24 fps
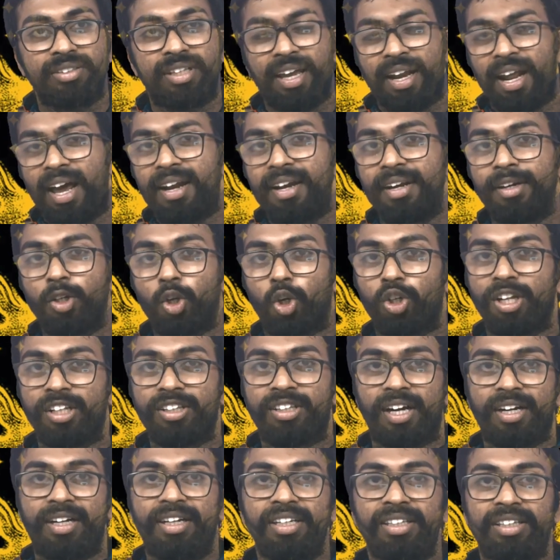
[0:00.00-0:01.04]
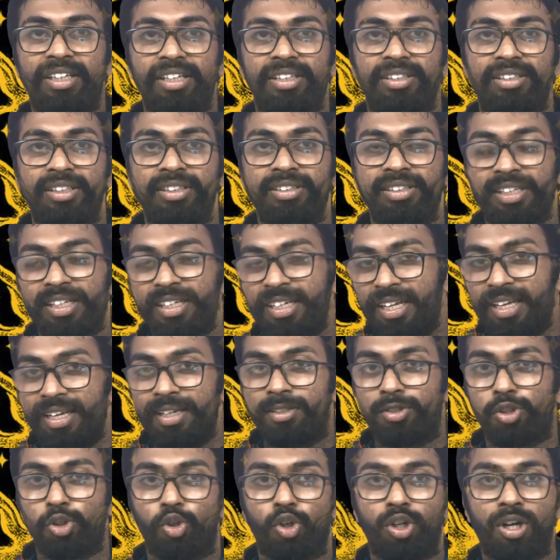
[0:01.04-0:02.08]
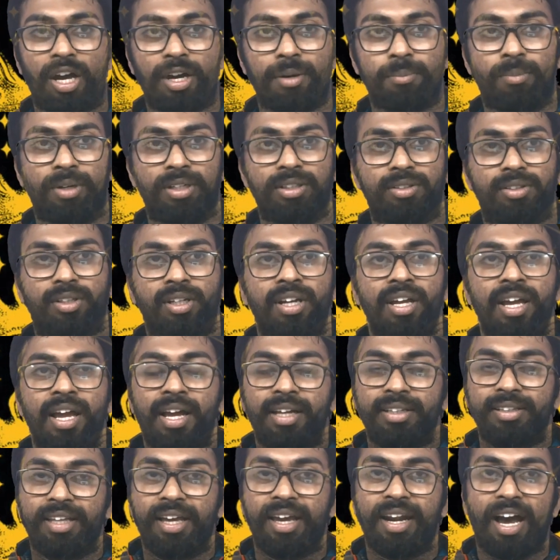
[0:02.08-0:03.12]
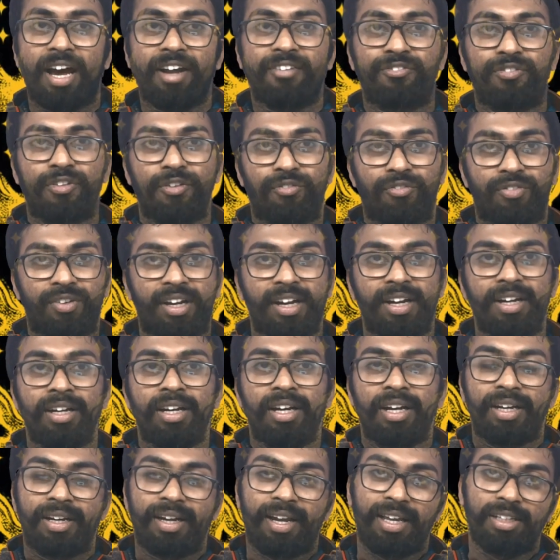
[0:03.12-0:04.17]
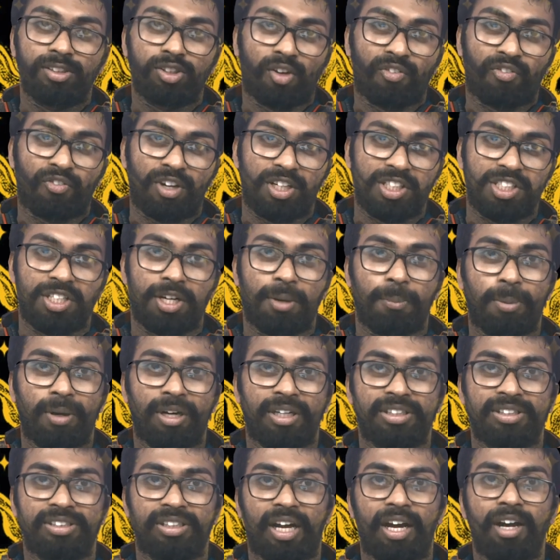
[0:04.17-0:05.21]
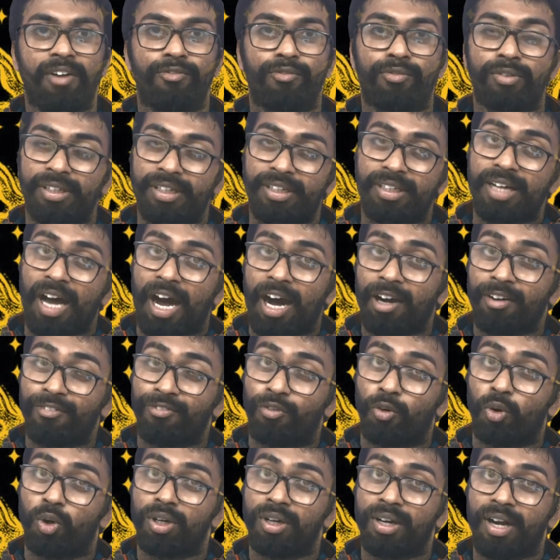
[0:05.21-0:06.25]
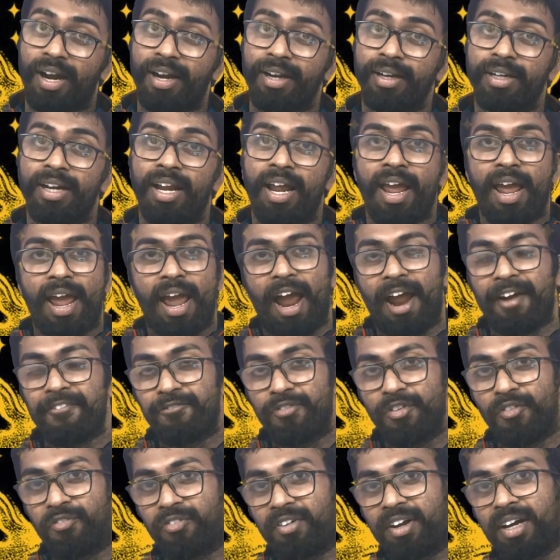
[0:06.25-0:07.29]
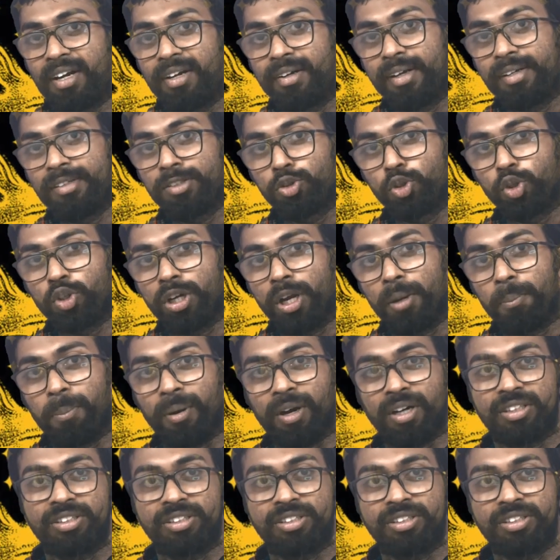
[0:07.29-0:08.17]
There are in total 30 Tithis in each lunar month. There are 15 days of Krishna Paksha, dark fortnight, and 15 days Shukla